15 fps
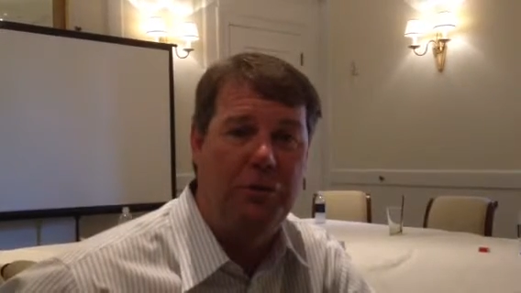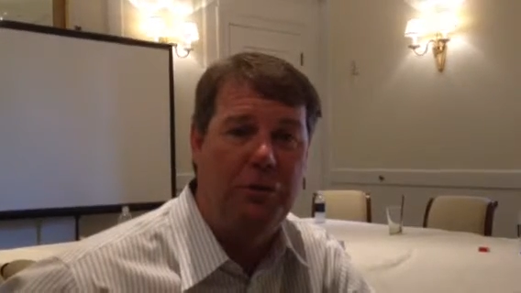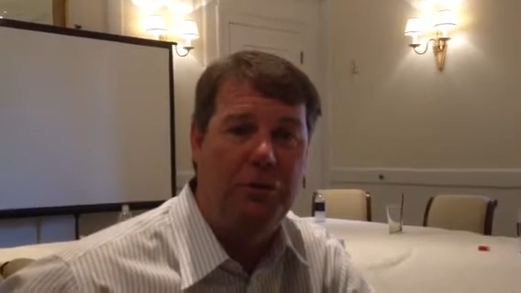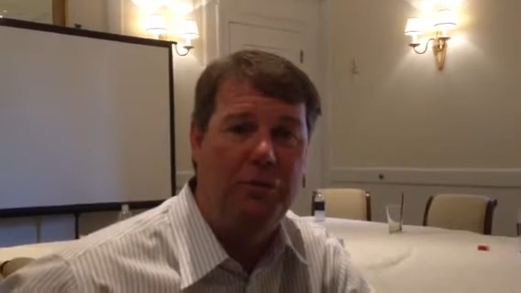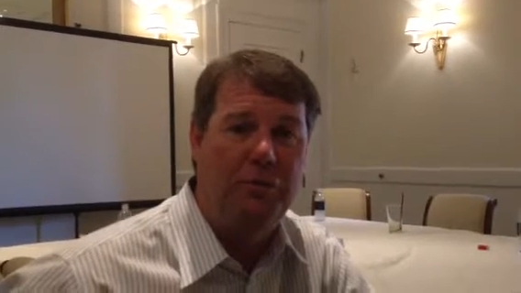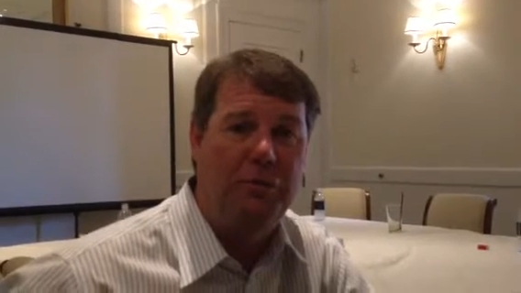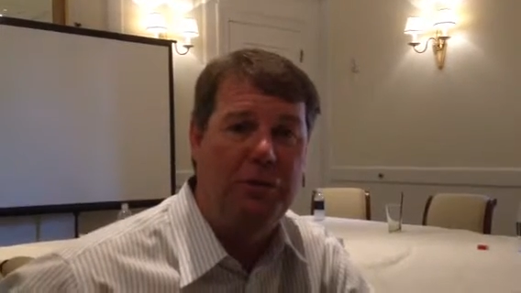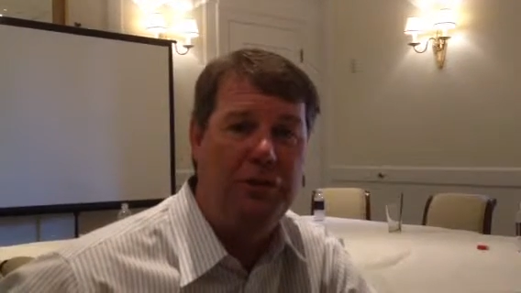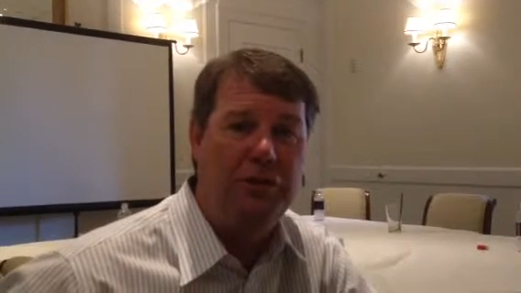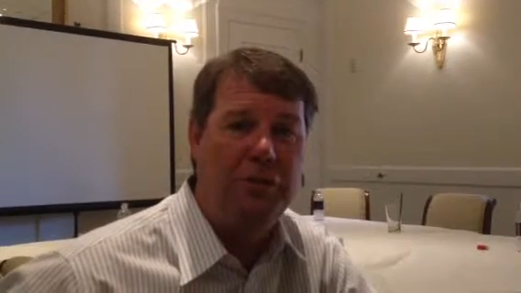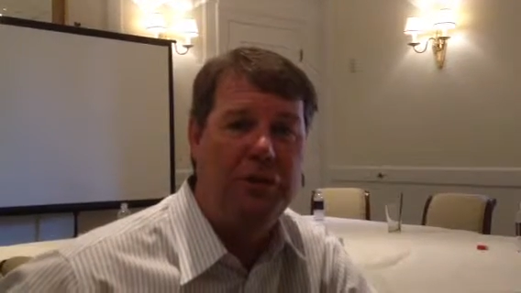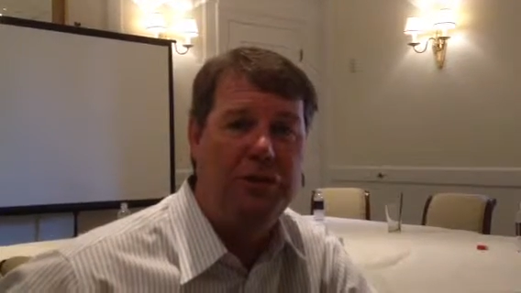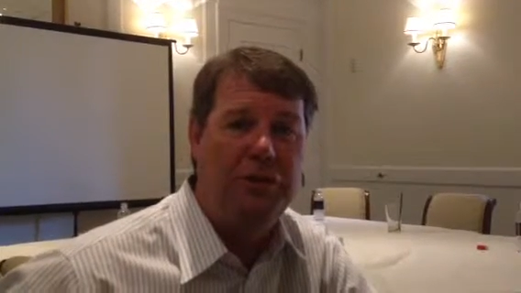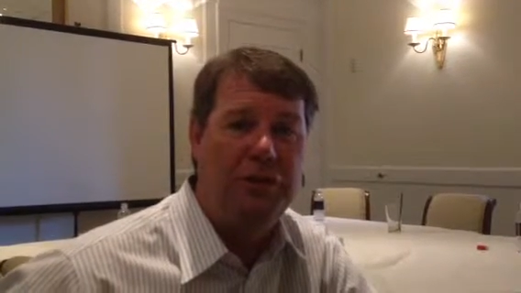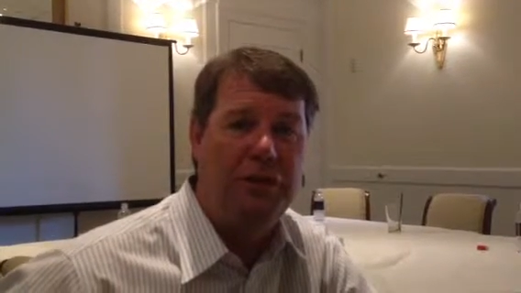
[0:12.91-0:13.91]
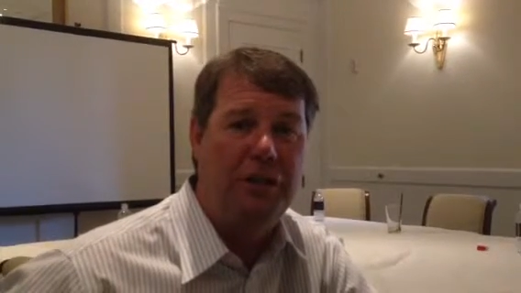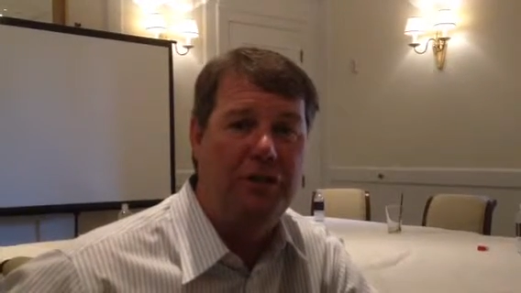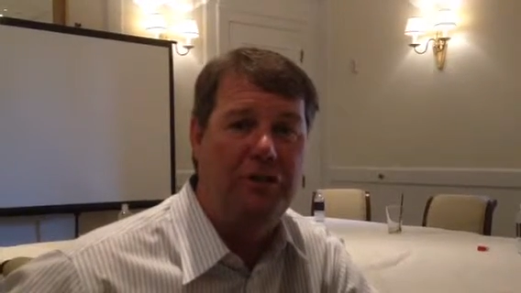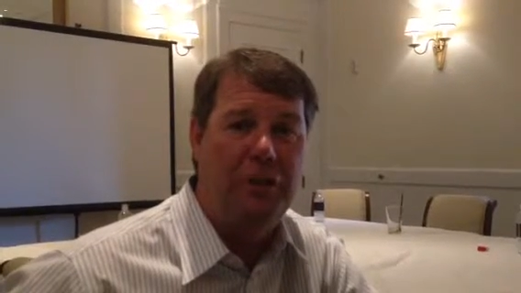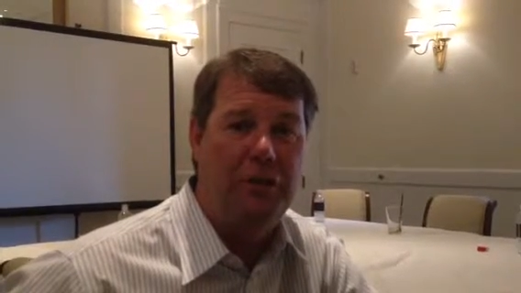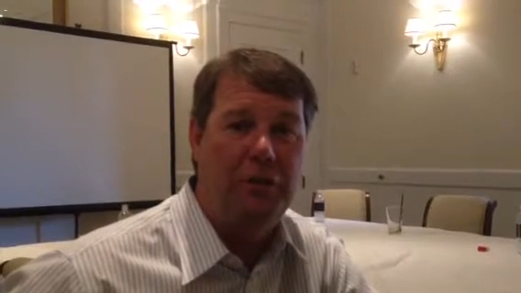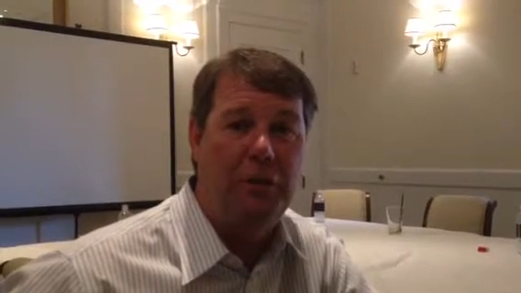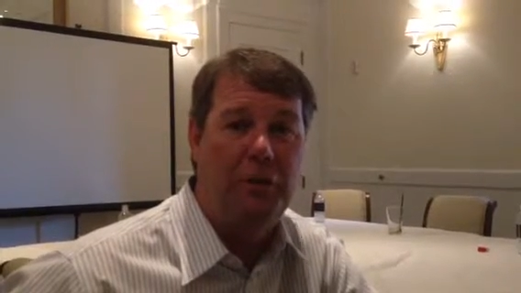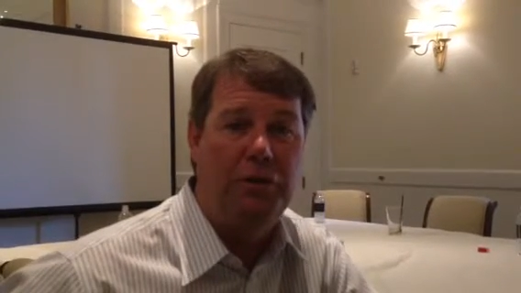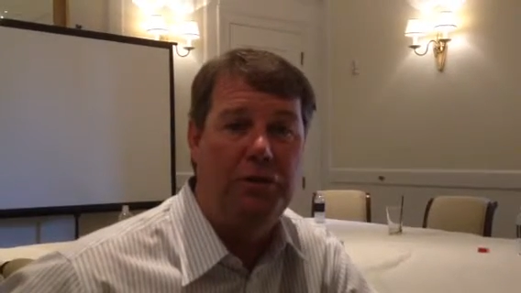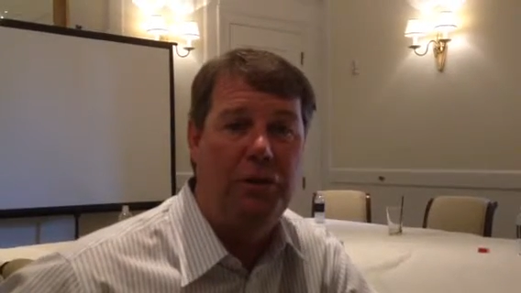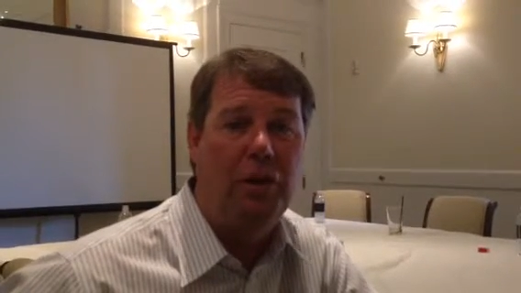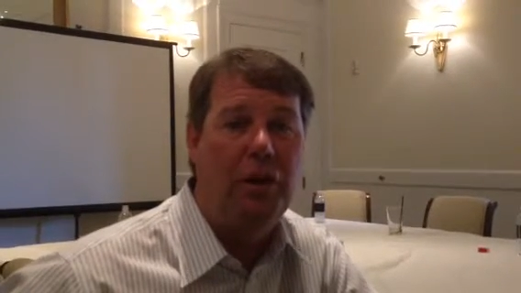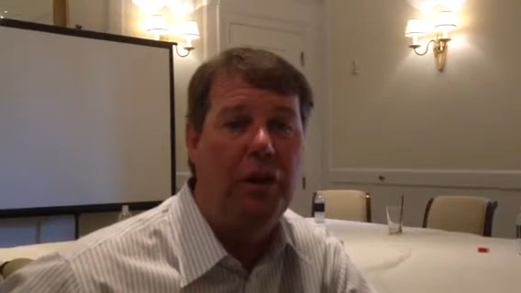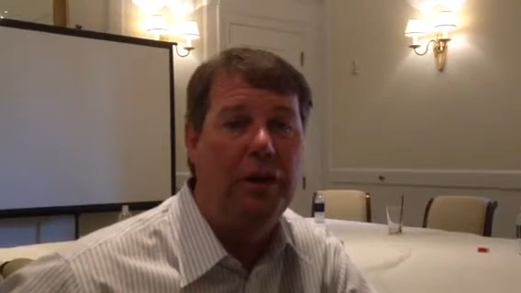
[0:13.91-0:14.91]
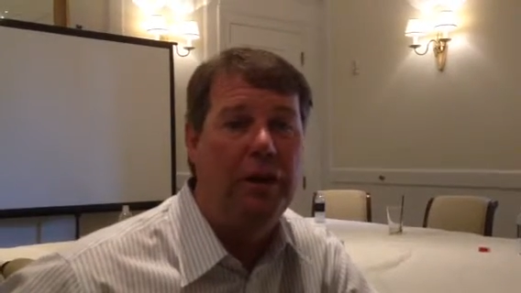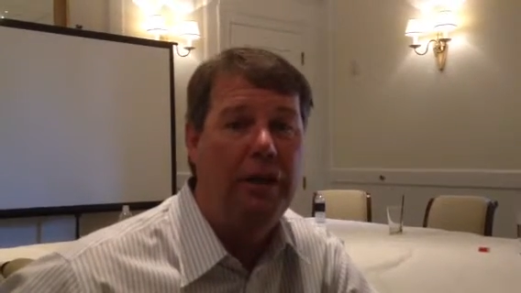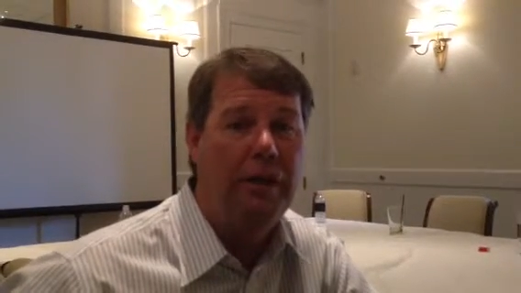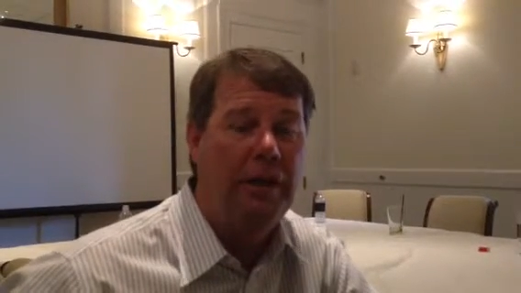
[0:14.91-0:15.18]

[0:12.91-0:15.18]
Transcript: He's been reasonably successful everywhere he's gone,